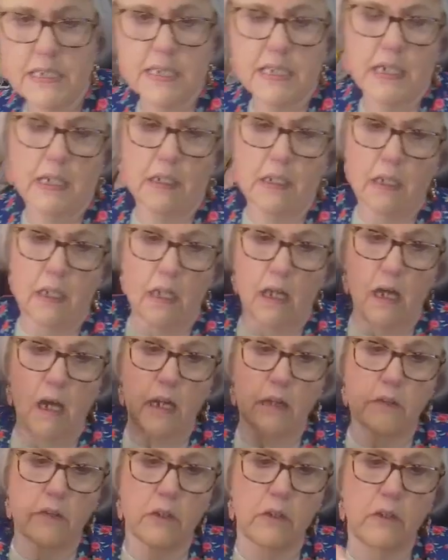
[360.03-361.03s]
it a
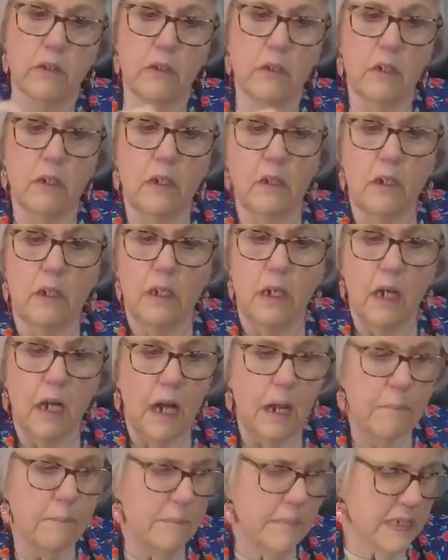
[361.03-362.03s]
lot.
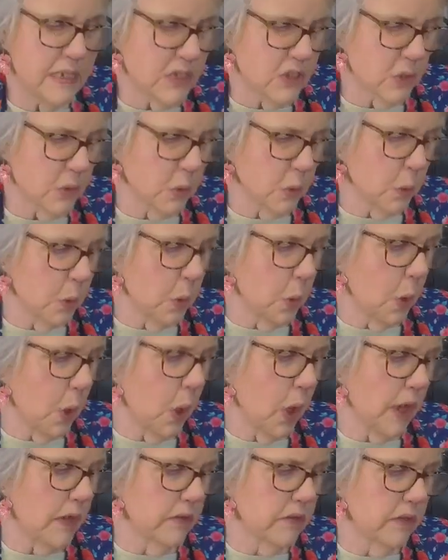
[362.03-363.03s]
I miss it a
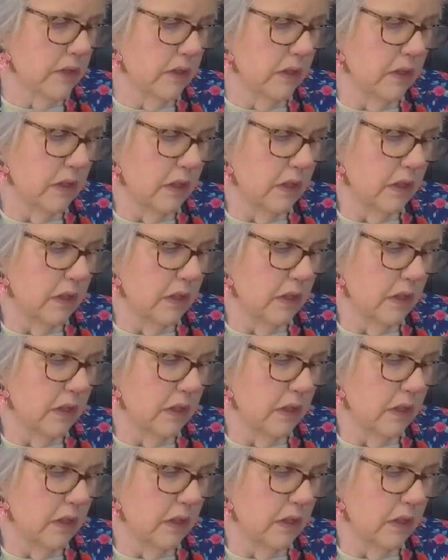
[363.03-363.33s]
lot.